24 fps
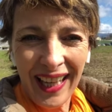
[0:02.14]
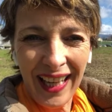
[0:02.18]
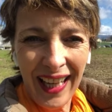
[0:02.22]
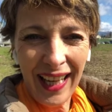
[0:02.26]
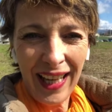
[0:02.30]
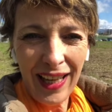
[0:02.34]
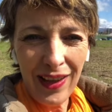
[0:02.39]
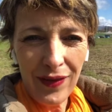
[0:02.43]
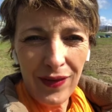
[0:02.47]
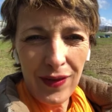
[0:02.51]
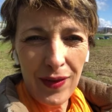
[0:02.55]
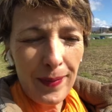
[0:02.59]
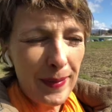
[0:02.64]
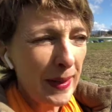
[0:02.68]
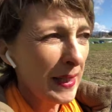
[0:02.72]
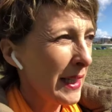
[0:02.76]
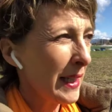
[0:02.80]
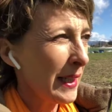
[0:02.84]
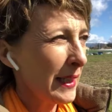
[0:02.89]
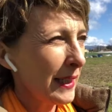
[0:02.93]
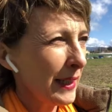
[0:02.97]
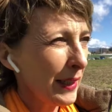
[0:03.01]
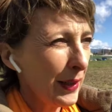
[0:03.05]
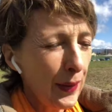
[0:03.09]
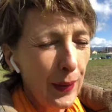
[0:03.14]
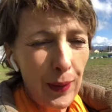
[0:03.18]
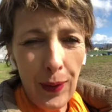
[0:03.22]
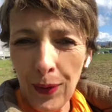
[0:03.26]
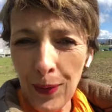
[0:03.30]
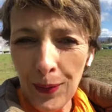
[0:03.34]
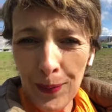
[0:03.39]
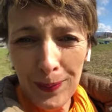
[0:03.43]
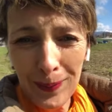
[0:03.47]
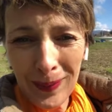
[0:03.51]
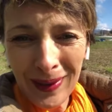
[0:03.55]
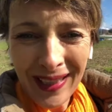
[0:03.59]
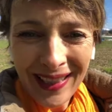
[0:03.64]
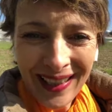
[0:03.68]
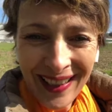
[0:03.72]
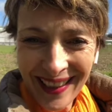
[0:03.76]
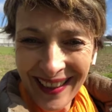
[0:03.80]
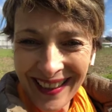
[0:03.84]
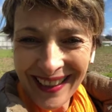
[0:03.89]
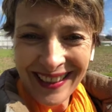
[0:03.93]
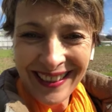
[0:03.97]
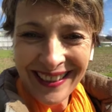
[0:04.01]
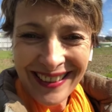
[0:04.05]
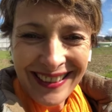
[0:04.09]
Hey, from a sunny
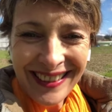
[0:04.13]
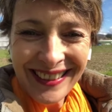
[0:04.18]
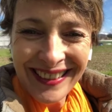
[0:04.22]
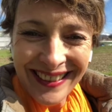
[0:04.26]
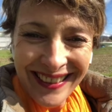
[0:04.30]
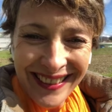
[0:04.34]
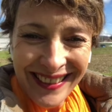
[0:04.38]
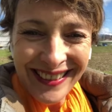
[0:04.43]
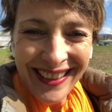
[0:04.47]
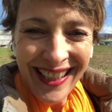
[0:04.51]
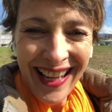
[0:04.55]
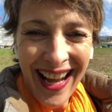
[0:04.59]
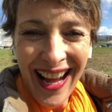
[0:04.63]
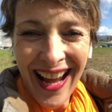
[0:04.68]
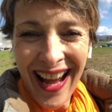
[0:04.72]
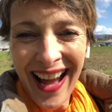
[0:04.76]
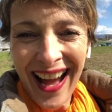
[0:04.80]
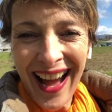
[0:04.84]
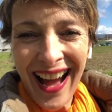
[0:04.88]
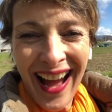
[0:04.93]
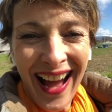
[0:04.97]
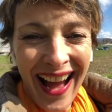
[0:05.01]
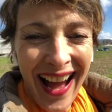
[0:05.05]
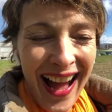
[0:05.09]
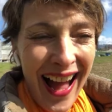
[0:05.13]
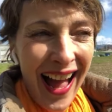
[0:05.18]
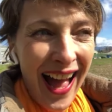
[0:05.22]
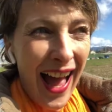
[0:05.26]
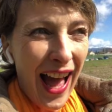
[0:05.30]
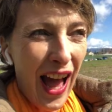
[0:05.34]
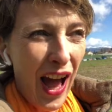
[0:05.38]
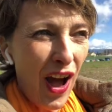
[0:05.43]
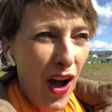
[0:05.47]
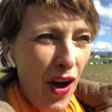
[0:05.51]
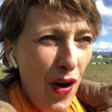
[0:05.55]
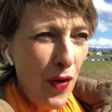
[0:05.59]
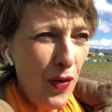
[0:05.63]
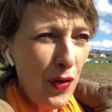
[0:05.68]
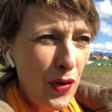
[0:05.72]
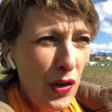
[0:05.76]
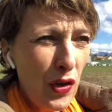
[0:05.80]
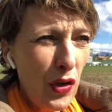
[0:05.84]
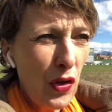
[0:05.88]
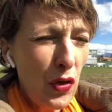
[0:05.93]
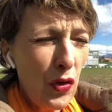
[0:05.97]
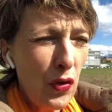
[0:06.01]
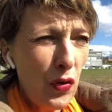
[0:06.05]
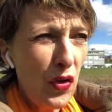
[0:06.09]
Kobe. How
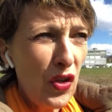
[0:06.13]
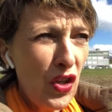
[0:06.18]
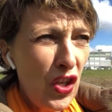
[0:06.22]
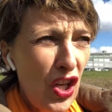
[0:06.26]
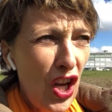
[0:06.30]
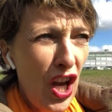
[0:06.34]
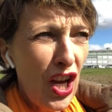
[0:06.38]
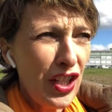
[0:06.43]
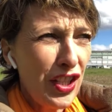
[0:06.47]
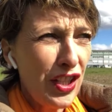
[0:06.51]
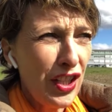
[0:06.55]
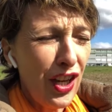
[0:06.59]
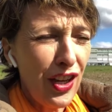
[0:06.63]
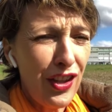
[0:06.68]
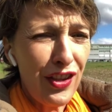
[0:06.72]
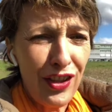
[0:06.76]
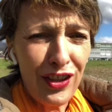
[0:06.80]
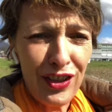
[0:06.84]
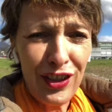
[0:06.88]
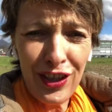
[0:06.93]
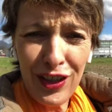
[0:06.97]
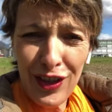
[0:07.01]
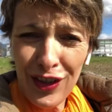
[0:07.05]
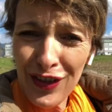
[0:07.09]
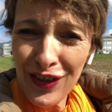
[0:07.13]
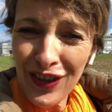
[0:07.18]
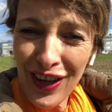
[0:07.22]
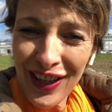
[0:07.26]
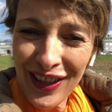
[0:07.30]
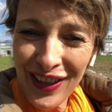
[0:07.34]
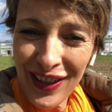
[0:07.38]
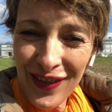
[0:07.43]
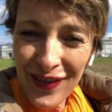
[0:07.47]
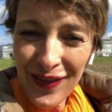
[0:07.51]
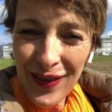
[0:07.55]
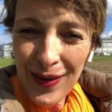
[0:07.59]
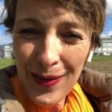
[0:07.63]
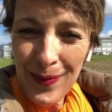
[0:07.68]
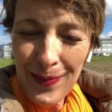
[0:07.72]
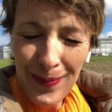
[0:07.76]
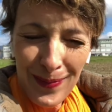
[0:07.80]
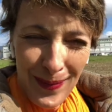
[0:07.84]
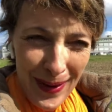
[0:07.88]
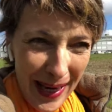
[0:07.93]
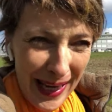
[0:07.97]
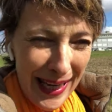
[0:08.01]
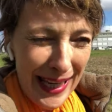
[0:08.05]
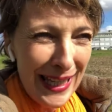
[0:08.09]
you judge others is great
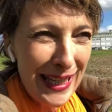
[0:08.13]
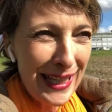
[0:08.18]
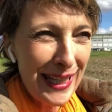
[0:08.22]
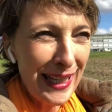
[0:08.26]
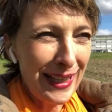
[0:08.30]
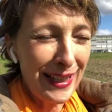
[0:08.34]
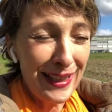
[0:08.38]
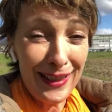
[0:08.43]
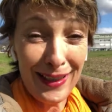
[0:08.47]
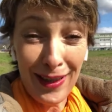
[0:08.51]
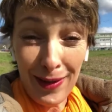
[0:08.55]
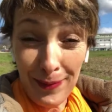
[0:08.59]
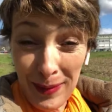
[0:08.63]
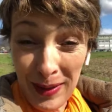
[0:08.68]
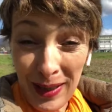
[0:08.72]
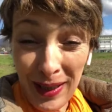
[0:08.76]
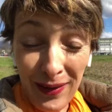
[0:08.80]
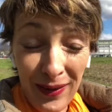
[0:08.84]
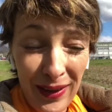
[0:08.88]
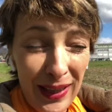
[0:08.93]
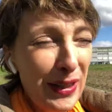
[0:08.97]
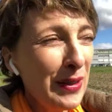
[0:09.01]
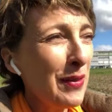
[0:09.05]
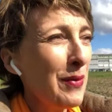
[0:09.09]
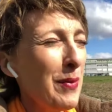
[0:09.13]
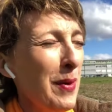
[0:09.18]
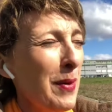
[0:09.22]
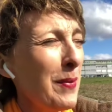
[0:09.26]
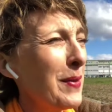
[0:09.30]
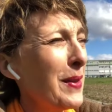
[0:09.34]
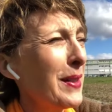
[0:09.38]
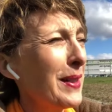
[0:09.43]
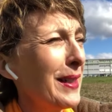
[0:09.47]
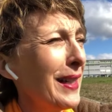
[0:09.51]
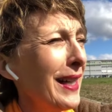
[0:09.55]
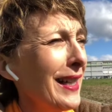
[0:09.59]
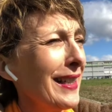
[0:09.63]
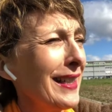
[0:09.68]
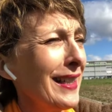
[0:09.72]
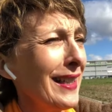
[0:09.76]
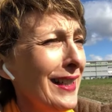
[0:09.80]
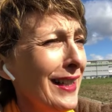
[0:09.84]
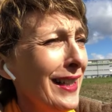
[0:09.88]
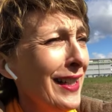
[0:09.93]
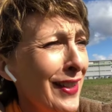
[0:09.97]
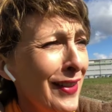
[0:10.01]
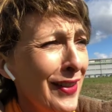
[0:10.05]
information. I'm seeing if I can remember the title.